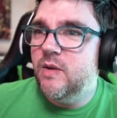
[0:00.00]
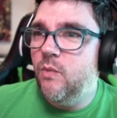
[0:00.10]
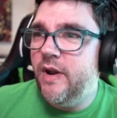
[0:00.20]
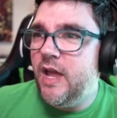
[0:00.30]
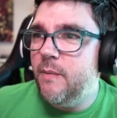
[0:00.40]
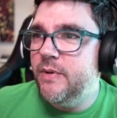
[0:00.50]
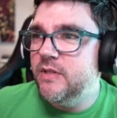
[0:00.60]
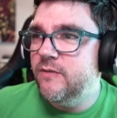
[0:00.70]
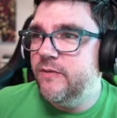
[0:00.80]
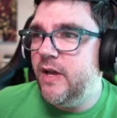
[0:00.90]
what happened
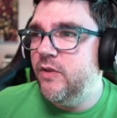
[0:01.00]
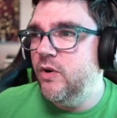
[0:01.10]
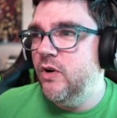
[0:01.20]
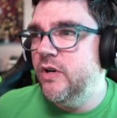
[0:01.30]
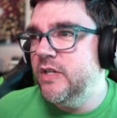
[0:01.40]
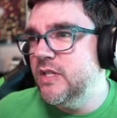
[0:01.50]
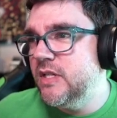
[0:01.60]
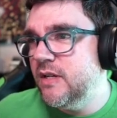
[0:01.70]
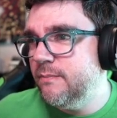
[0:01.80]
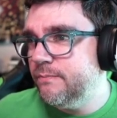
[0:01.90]
to Father
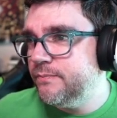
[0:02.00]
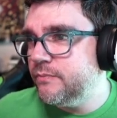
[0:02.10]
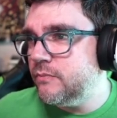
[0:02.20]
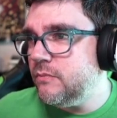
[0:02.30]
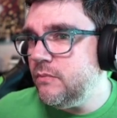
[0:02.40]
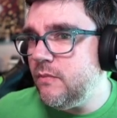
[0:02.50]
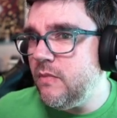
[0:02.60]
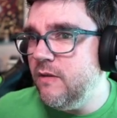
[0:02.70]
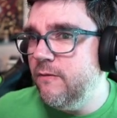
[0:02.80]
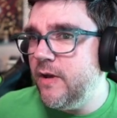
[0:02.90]
Ernest,
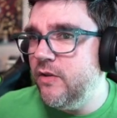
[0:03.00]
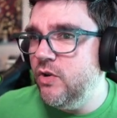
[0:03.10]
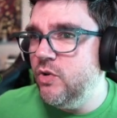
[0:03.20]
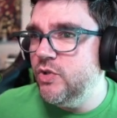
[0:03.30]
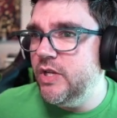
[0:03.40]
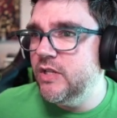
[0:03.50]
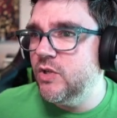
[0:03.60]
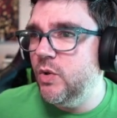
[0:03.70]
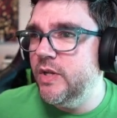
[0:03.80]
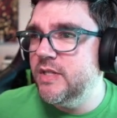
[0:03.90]
Father Eugene
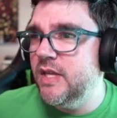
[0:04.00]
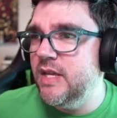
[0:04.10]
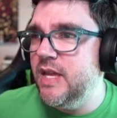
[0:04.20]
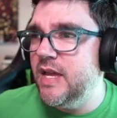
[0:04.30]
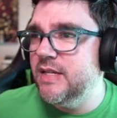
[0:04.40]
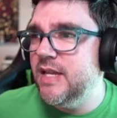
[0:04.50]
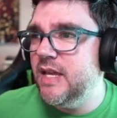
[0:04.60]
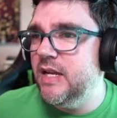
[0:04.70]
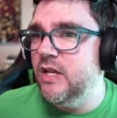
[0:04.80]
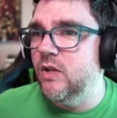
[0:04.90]
told us that he had
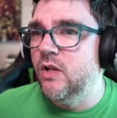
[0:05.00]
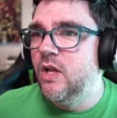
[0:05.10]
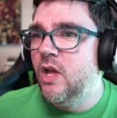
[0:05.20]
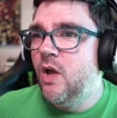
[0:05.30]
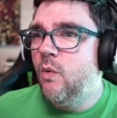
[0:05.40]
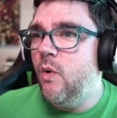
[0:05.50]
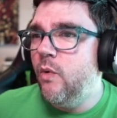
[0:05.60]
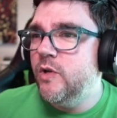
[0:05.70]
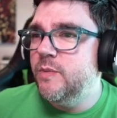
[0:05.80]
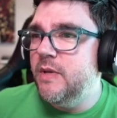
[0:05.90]
taken ill. What
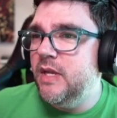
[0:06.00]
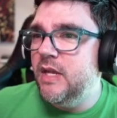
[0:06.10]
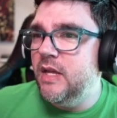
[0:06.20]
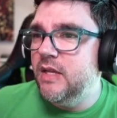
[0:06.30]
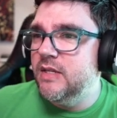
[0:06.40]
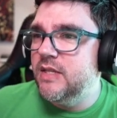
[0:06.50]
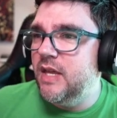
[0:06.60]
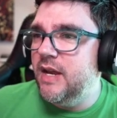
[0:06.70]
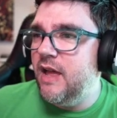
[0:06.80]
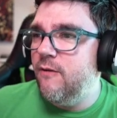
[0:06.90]
worries me is
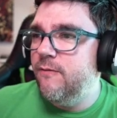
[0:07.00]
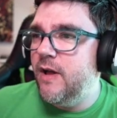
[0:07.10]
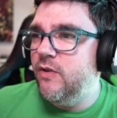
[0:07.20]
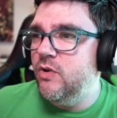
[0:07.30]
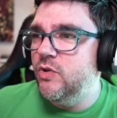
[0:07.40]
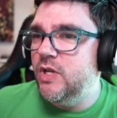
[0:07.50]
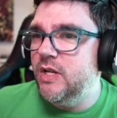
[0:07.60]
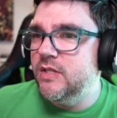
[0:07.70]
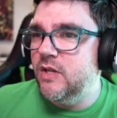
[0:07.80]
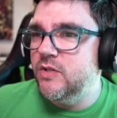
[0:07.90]
that now Father Eugene
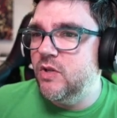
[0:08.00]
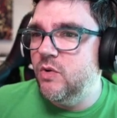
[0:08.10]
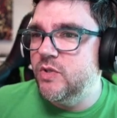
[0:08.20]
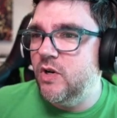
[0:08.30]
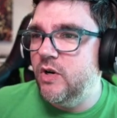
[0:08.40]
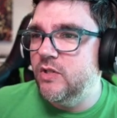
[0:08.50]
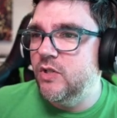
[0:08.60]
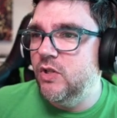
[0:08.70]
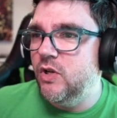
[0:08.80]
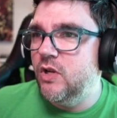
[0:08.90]
is also starting
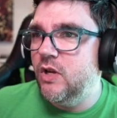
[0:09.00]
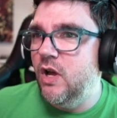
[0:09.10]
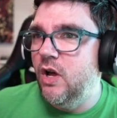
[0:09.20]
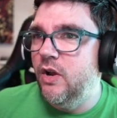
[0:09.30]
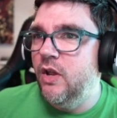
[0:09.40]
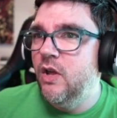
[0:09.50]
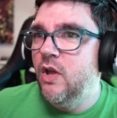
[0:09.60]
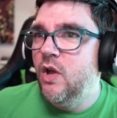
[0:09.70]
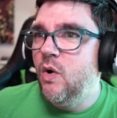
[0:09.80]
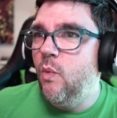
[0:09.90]
to look
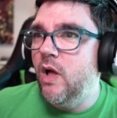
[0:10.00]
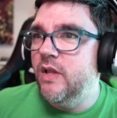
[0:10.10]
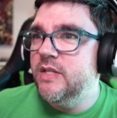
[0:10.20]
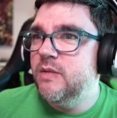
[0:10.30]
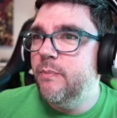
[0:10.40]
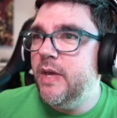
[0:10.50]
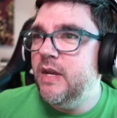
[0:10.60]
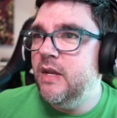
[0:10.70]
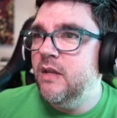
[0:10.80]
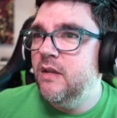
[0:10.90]
unwell. It has been